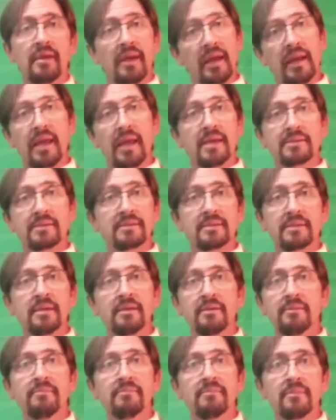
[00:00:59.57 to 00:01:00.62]
It is.
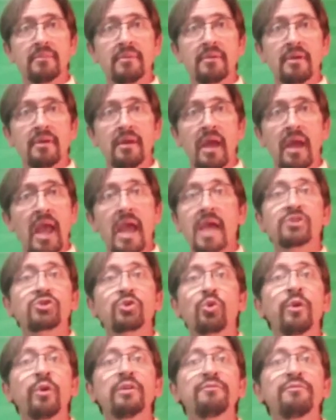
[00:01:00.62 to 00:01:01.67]
It's
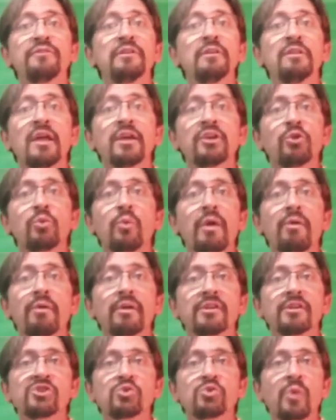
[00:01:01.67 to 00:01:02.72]
going to feel like you're
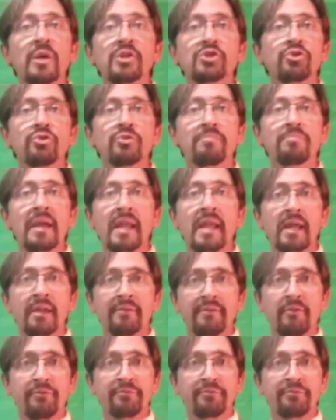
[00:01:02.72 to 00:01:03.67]
wearing a sweatshirt made out of